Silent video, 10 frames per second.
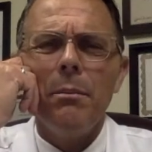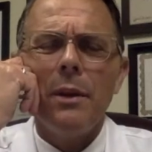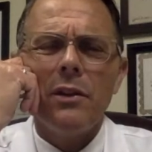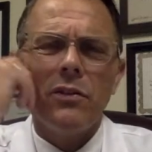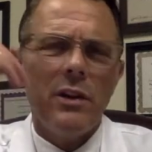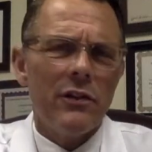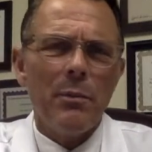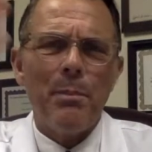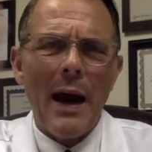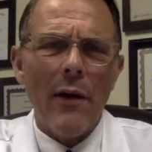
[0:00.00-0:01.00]
it's a
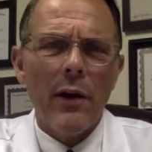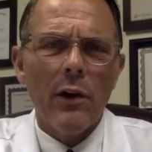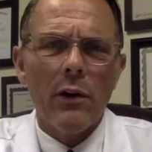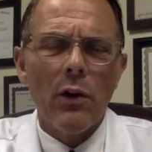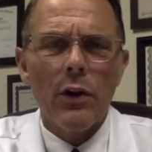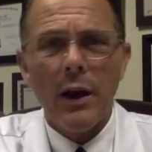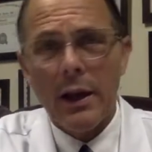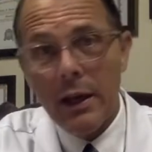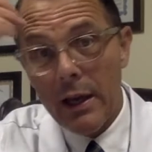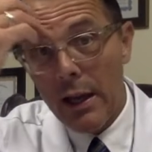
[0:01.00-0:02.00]
barrier, okay?
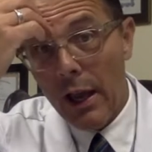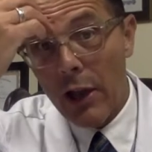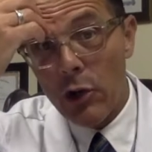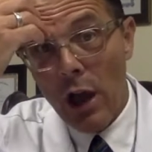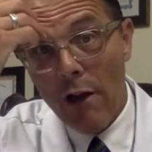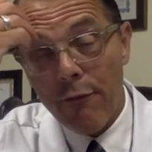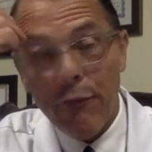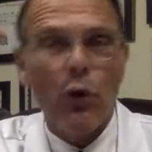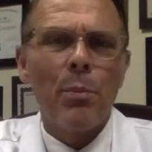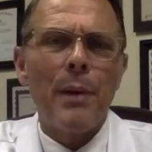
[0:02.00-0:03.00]
And you have
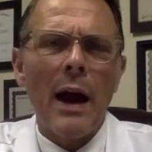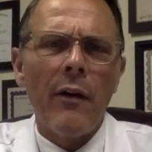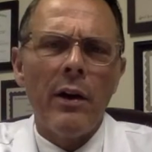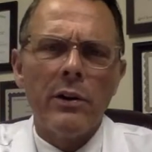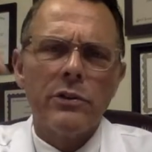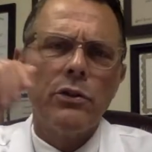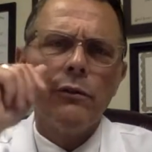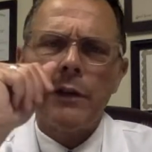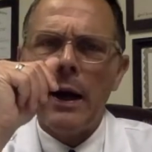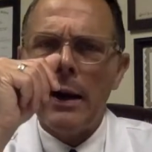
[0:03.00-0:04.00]
four barriers.
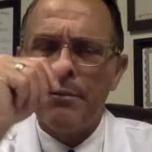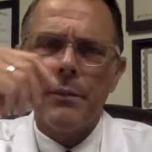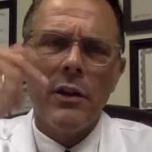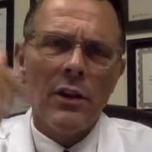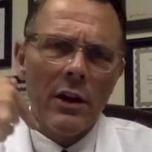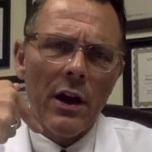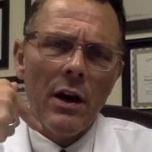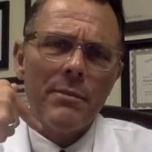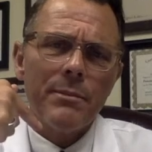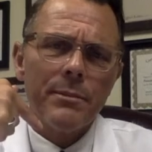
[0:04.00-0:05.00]
You've got the
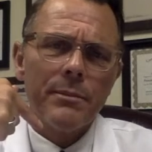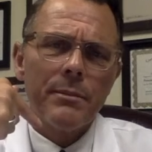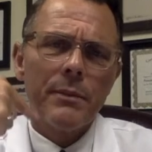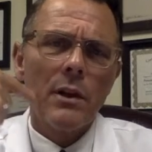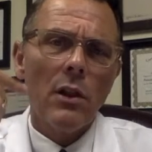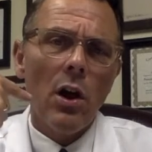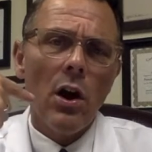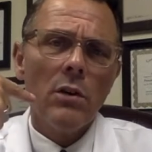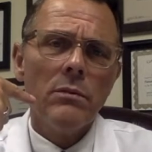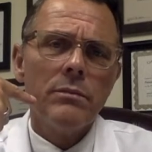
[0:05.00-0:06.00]
gut,
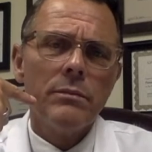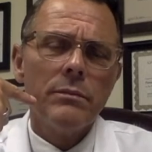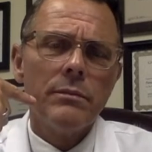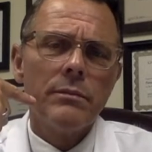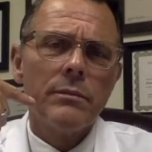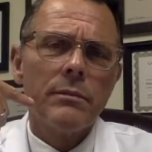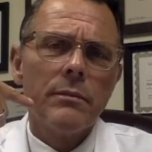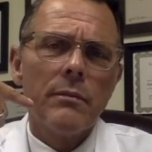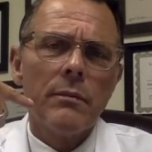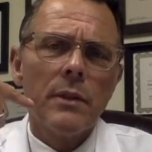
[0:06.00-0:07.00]
lung,
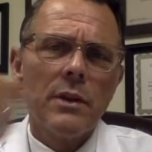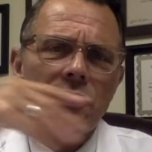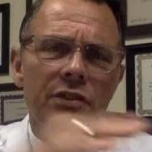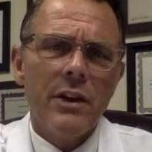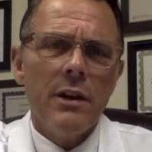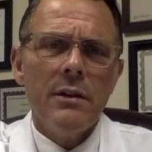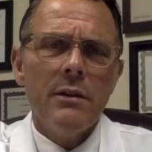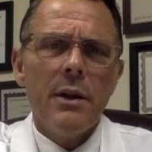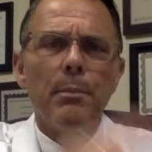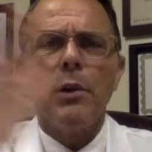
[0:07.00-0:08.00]
skin,
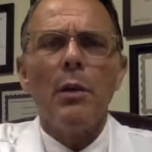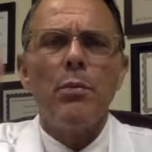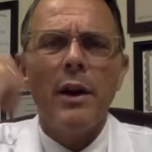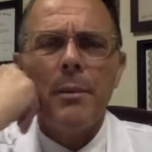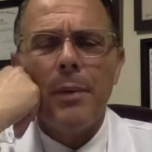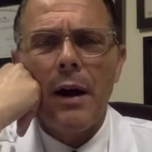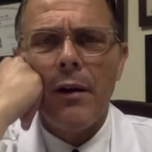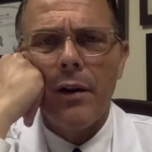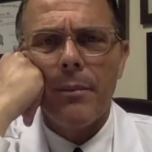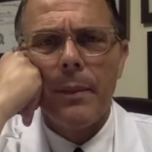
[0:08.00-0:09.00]
and blood-brain
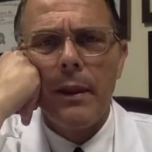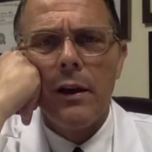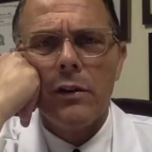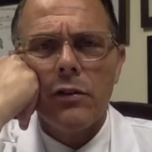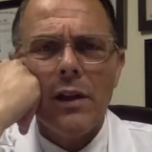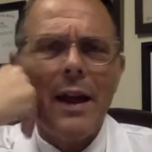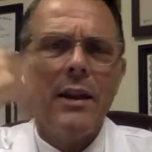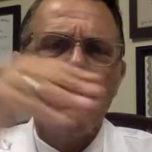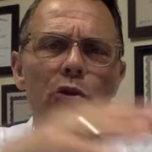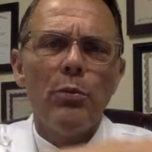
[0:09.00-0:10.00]
barrier. So that
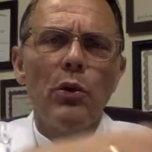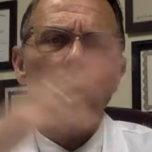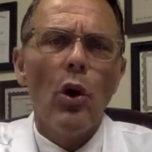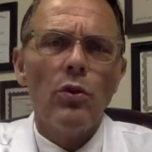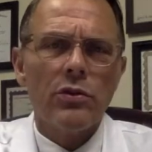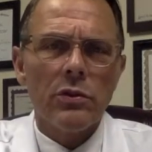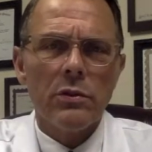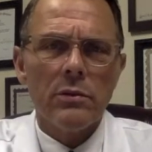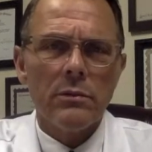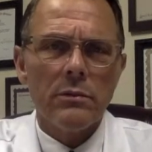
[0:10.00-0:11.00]
is your
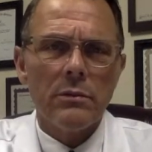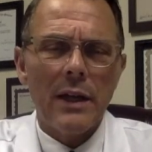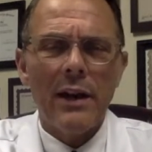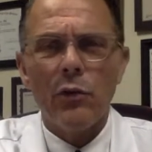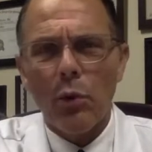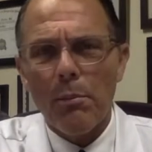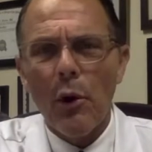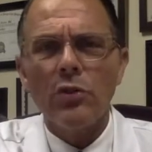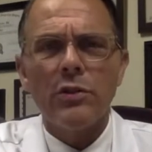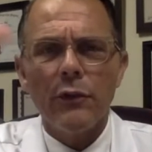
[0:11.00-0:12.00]
mucosal. That is where
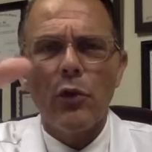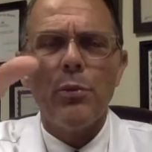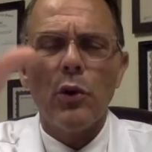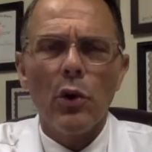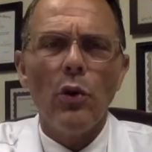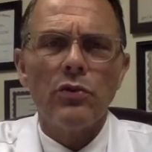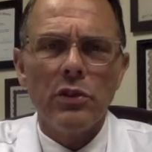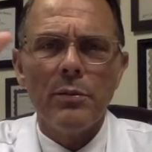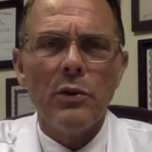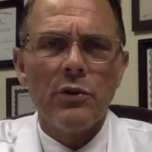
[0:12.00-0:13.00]
most of your mucosal
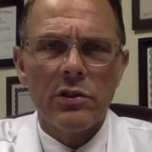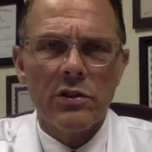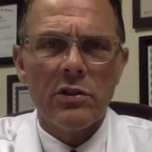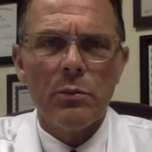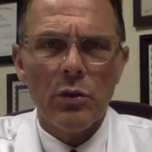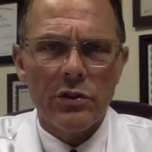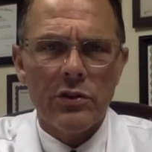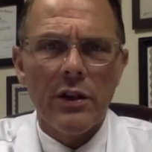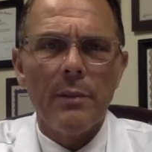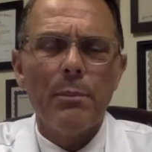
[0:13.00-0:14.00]
immune system will
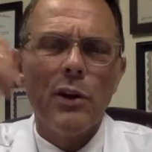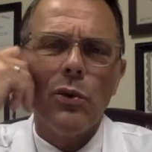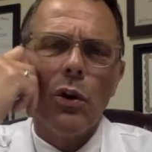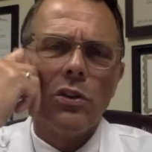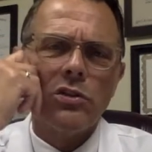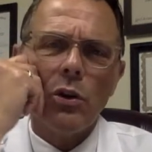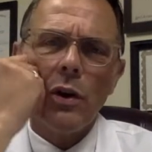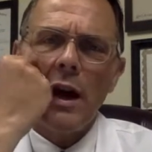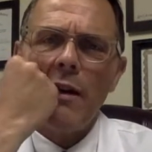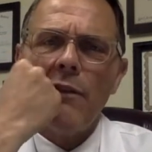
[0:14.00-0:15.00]
sit. But you also
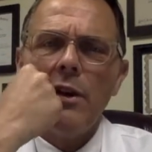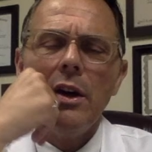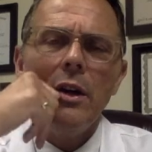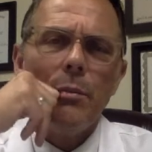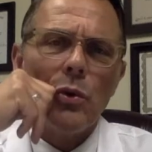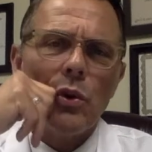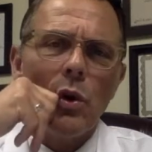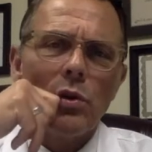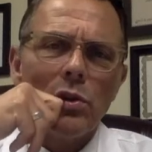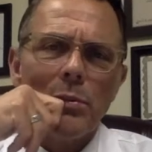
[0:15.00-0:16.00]
have
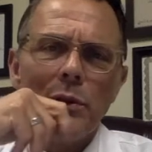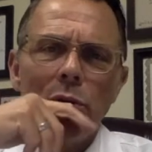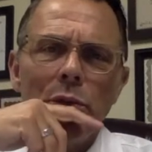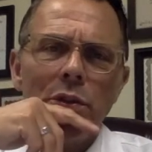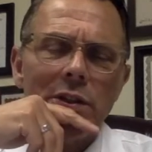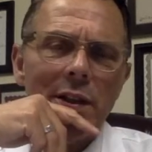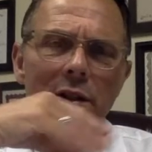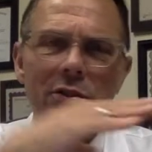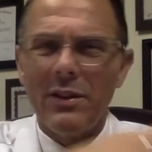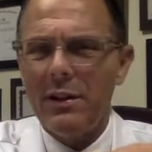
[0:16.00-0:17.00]
mucosal immune
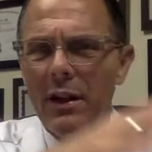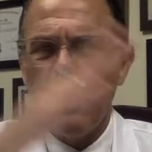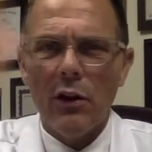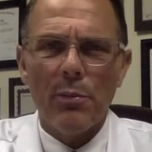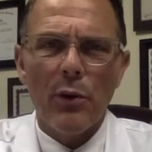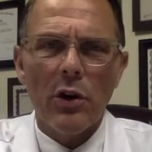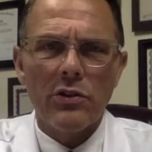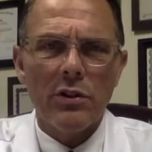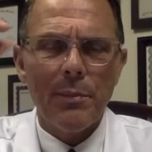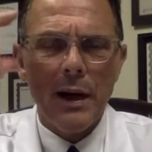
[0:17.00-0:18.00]
cells in other parts
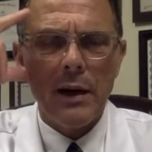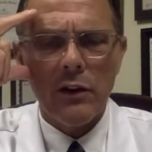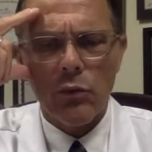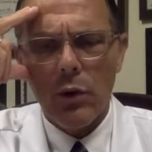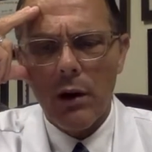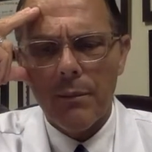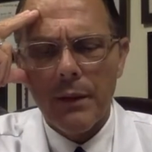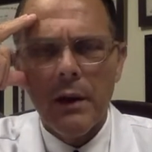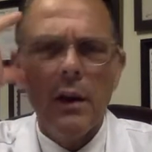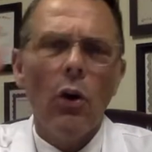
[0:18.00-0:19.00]
of the body as well.
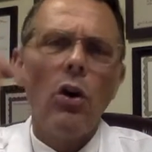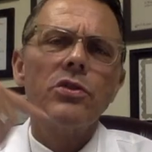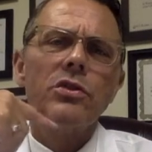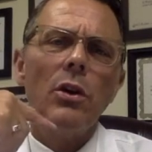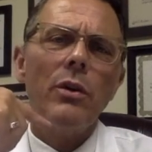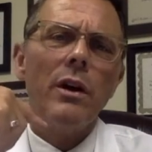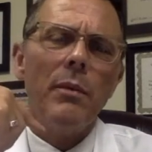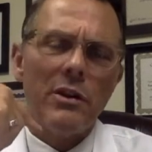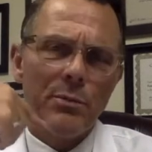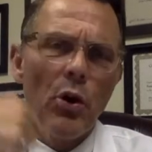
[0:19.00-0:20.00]
Also,
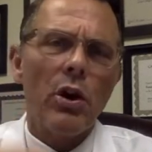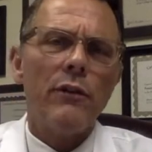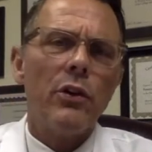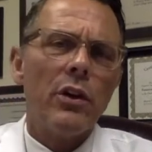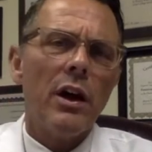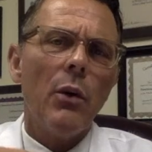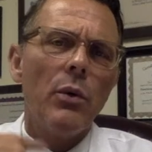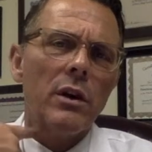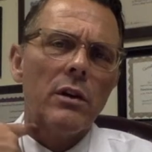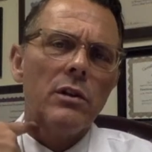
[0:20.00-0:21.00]
as part of your gut
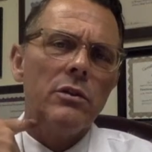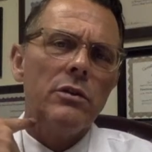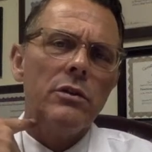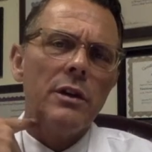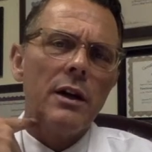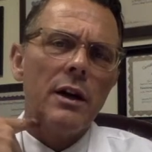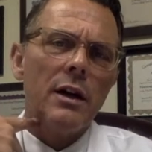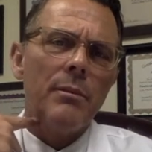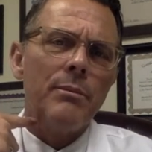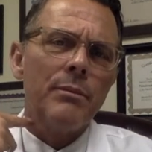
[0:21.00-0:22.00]
would include
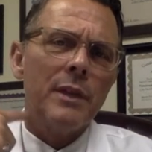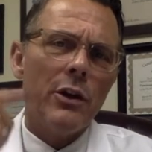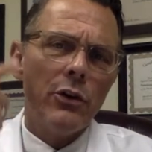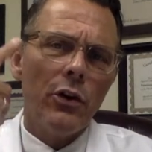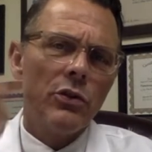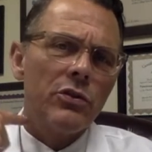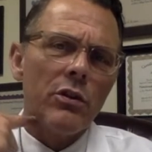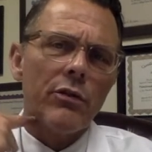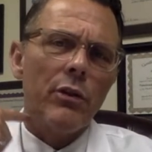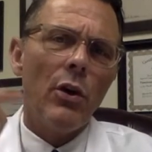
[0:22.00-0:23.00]
ear, nose, and
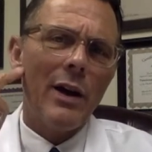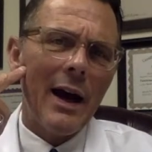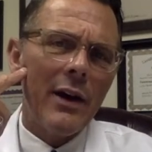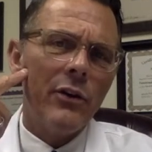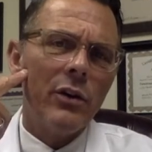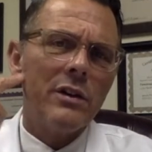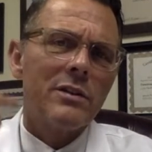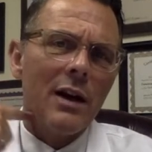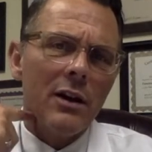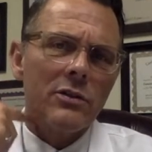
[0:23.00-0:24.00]
throat, adenoids,
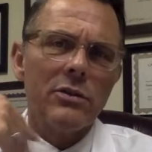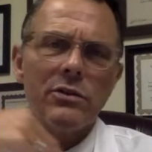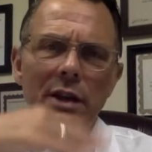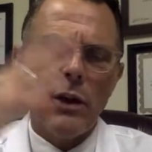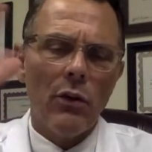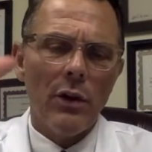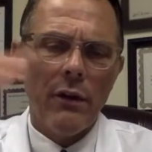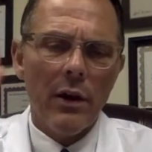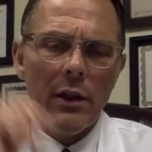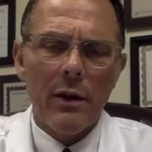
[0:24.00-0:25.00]
tonsils, that whole
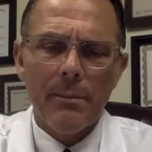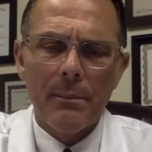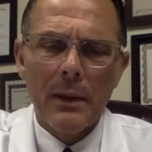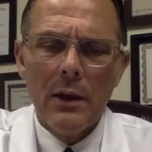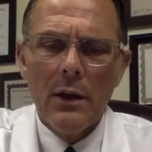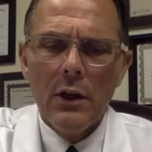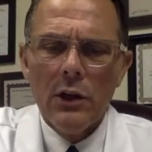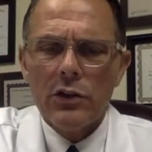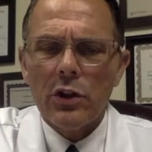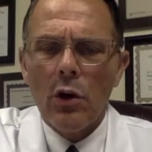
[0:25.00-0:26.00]
area there.
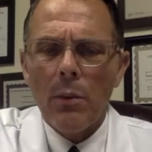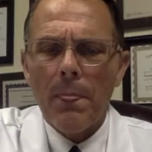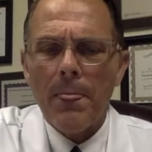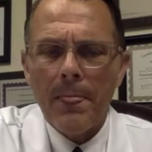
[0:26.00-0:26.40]
So